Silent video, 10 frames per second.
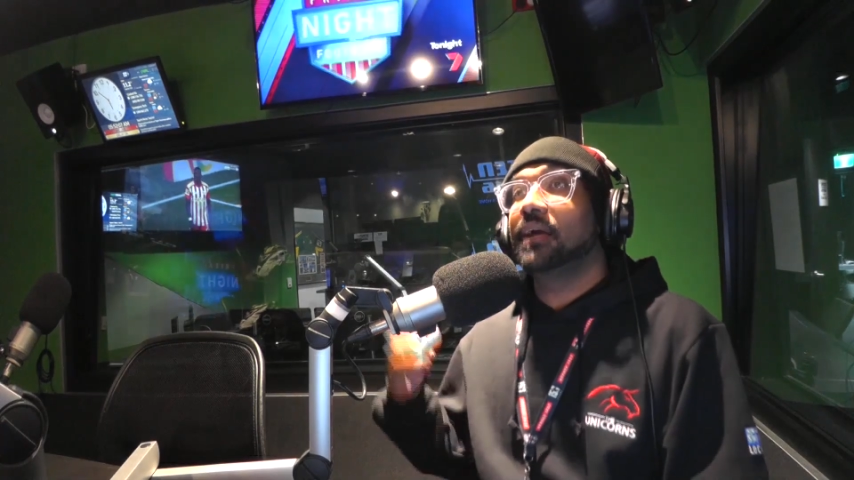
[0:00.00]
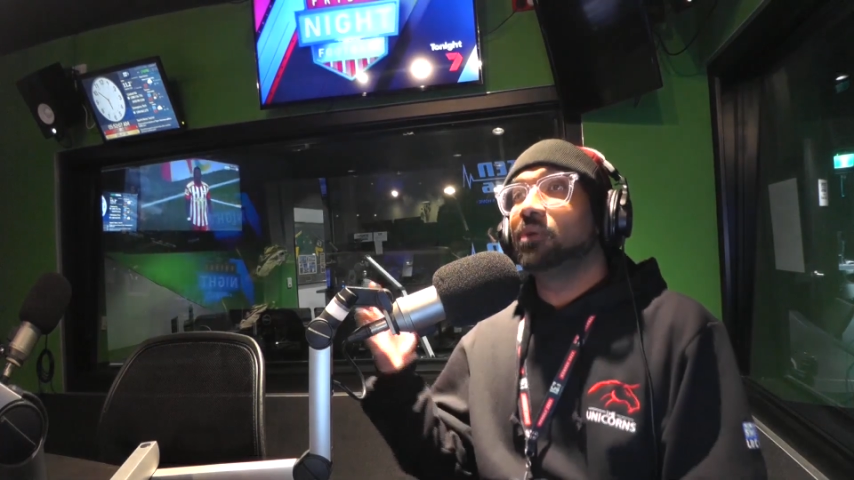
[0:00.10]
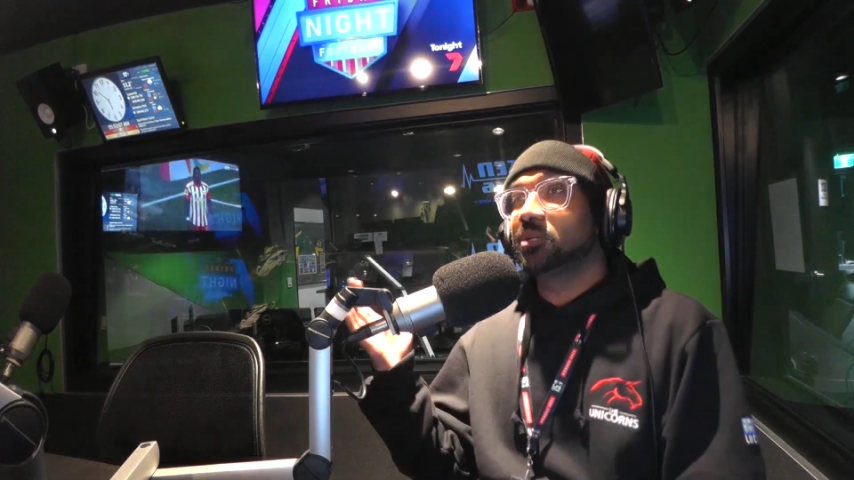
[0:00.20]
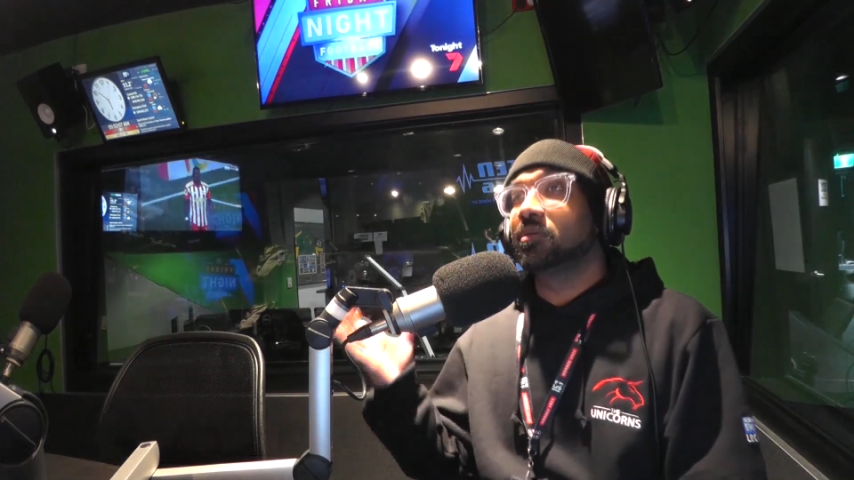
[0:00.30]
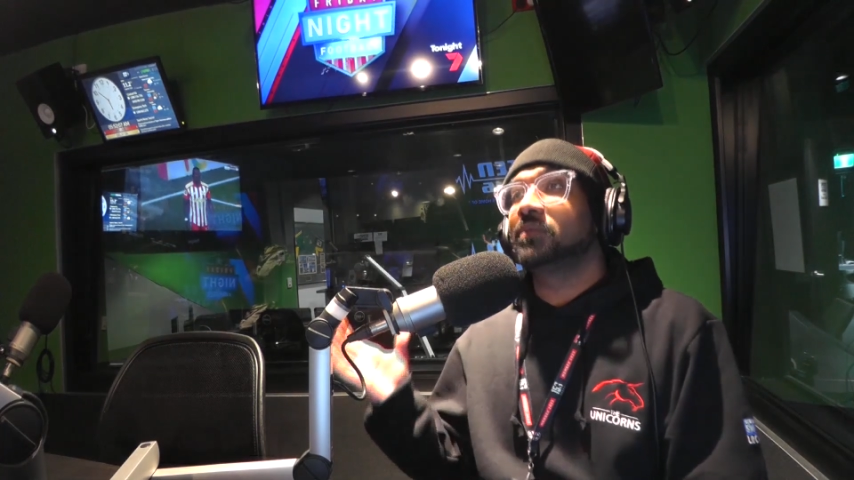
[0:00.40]
it
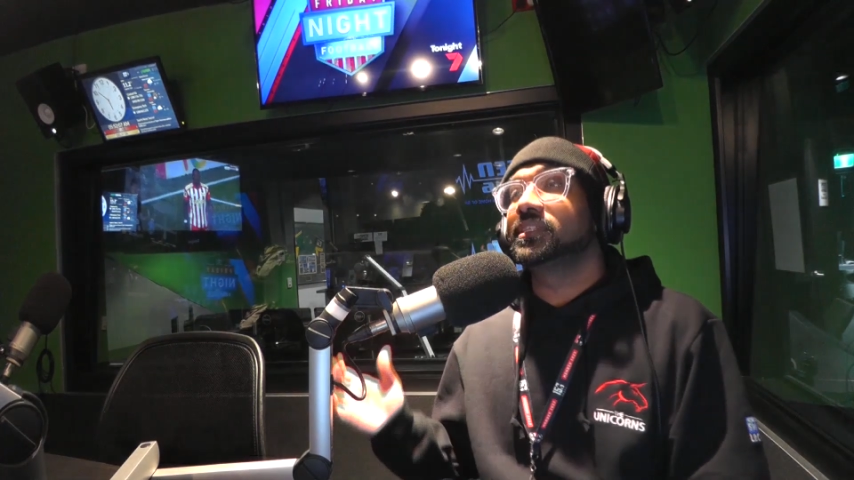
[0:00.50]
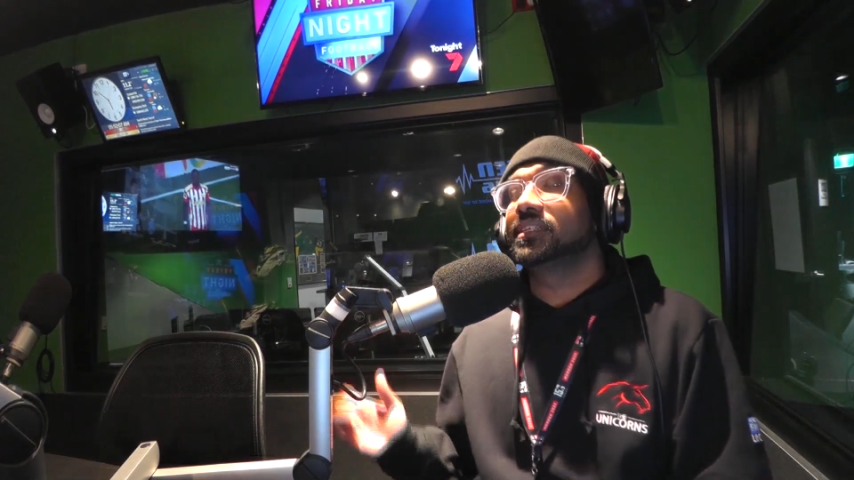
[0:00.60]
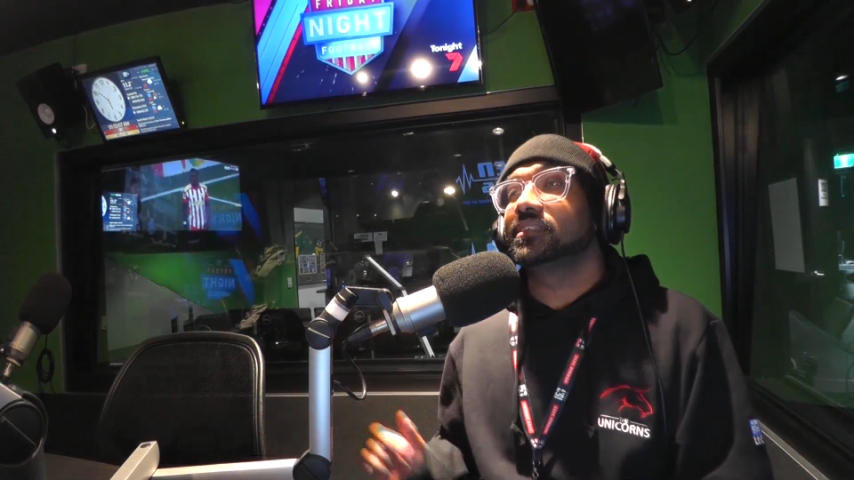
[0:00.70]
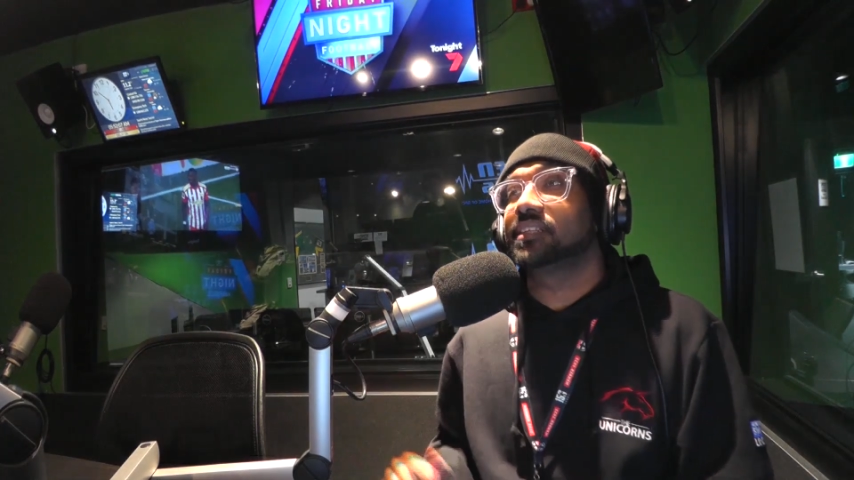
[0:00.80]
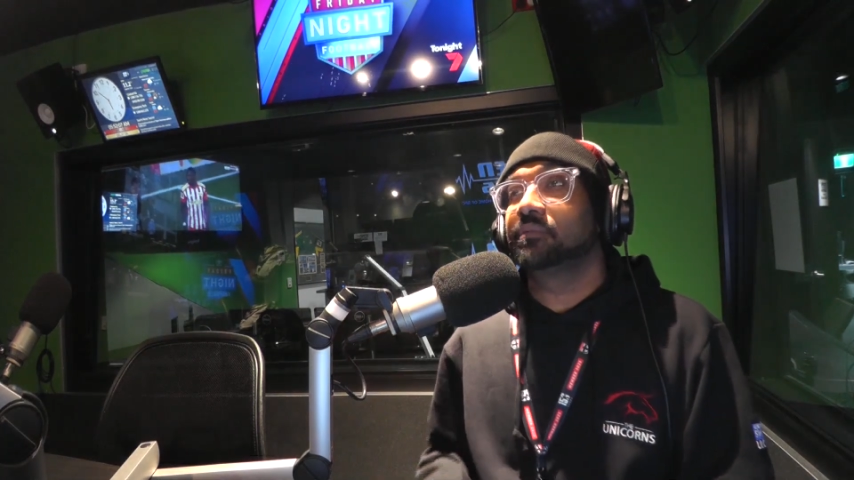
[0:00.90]
was
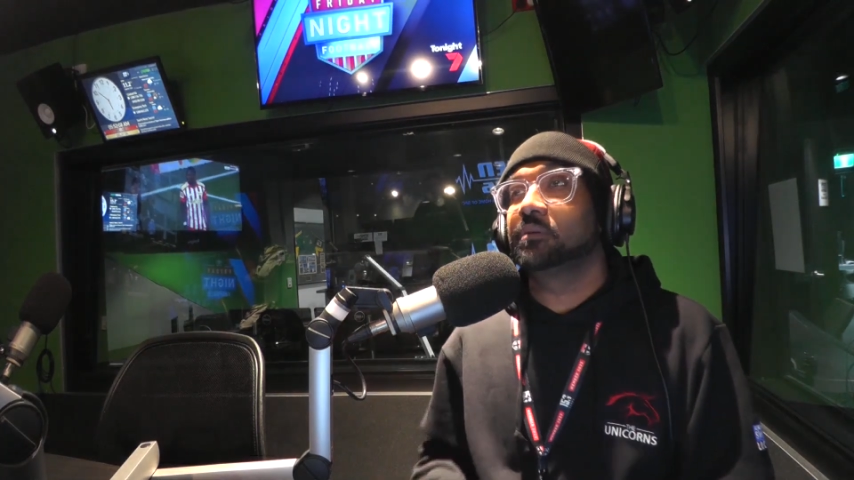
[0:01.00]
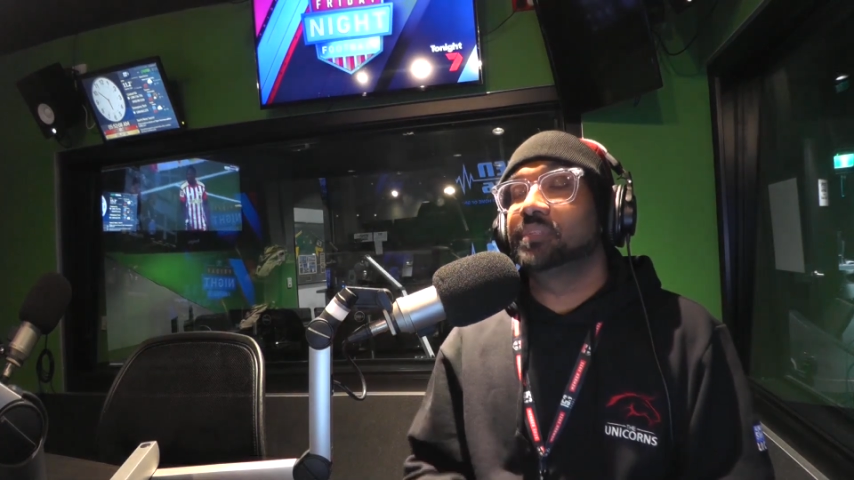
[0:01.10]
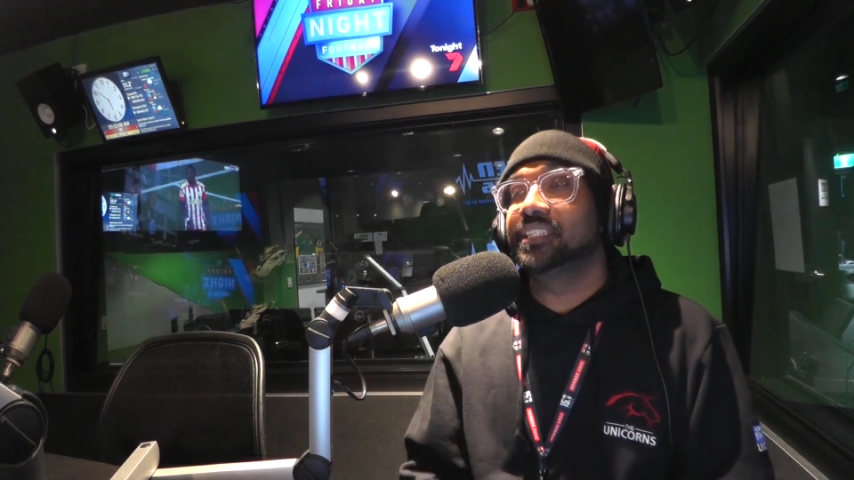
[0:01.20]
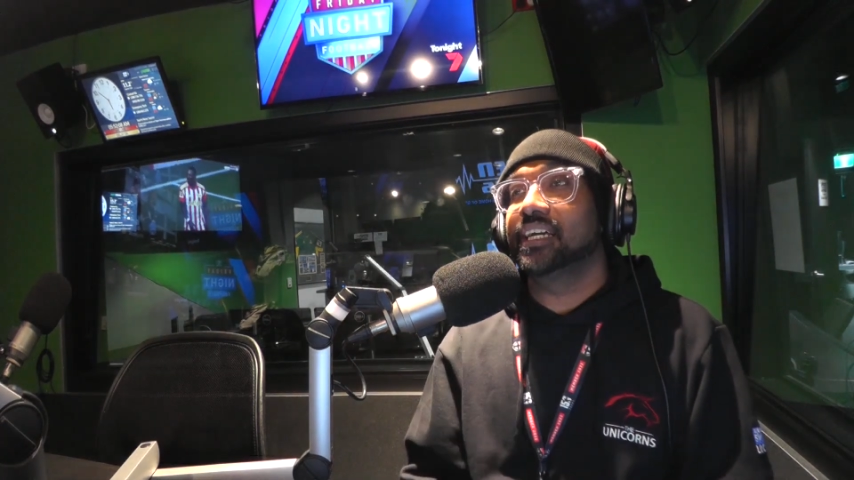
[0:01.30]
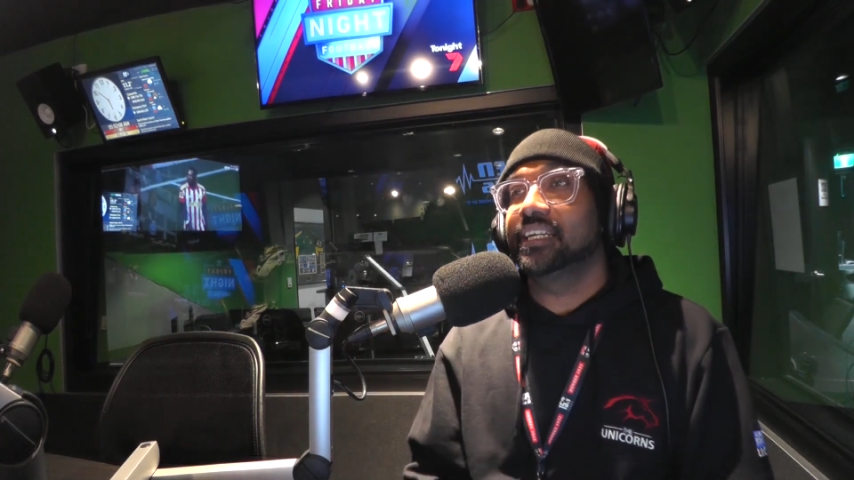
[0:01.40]
promising to see
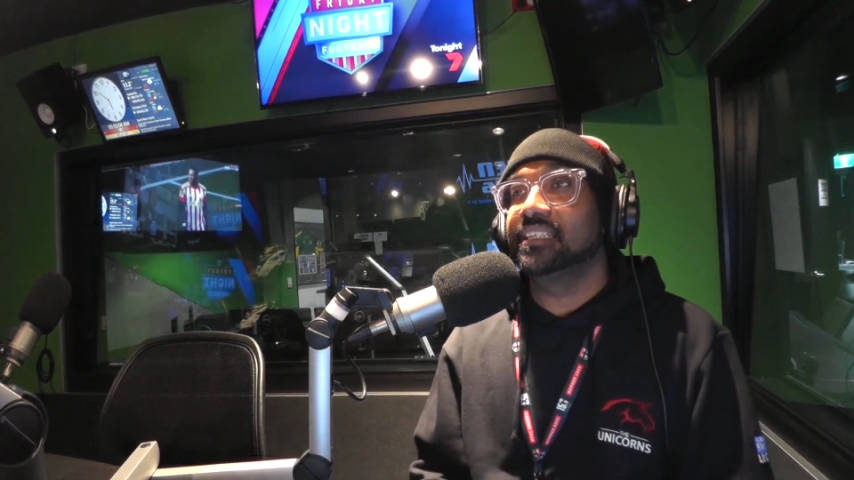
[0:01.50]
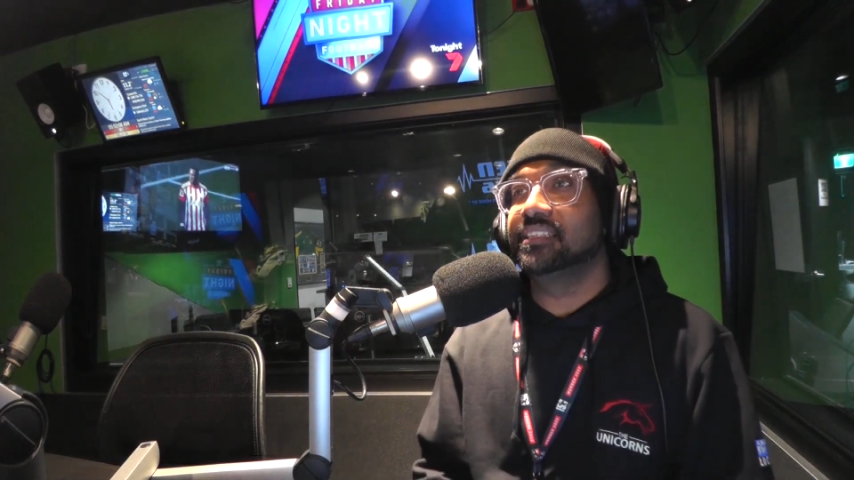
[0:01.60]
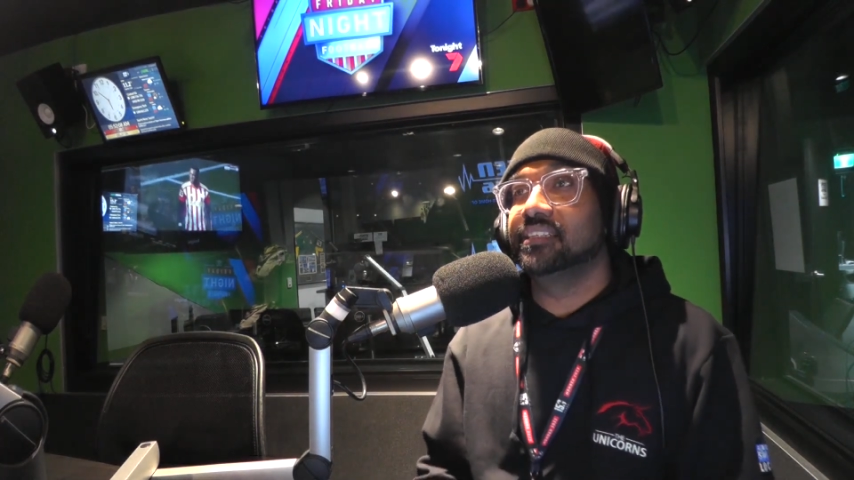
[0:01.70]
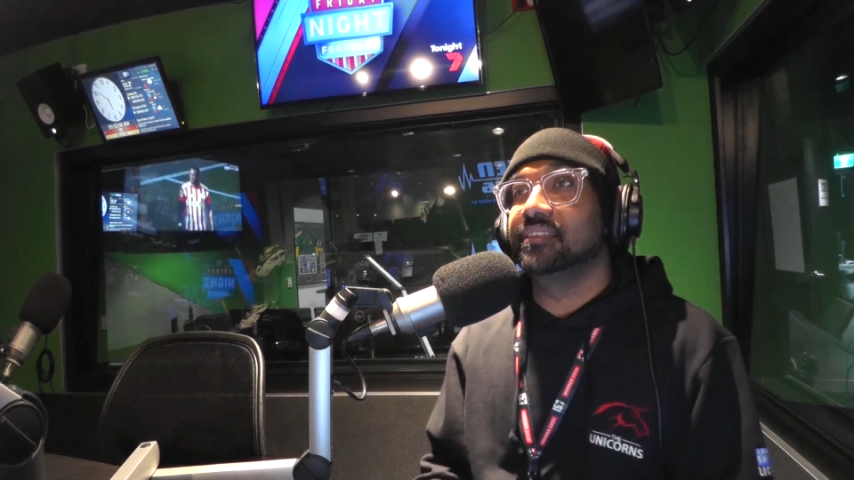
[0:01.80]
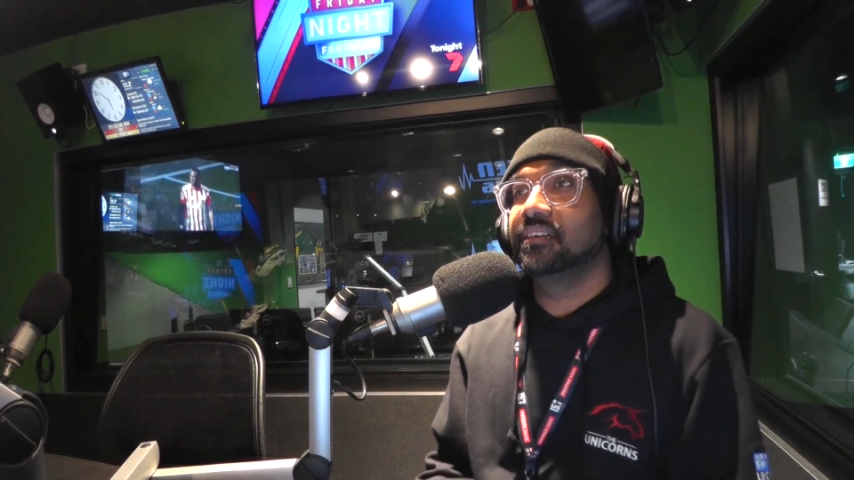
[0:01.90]
what
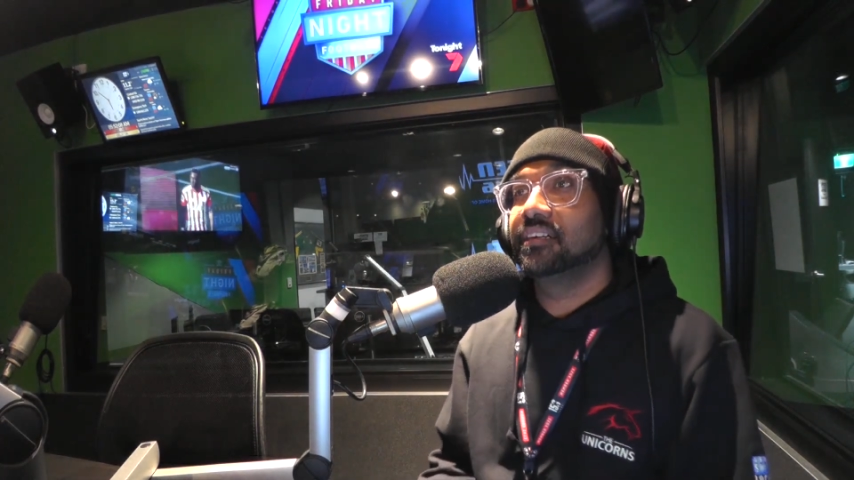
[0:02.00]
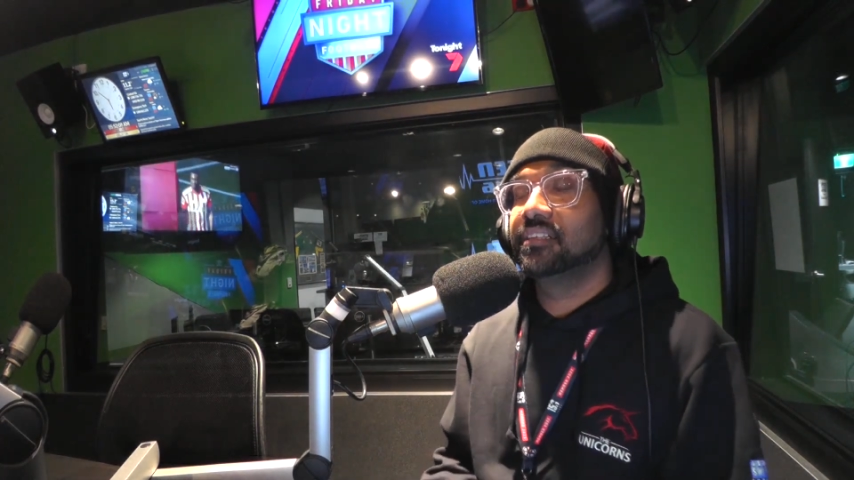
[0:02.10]
Mercedes did, though,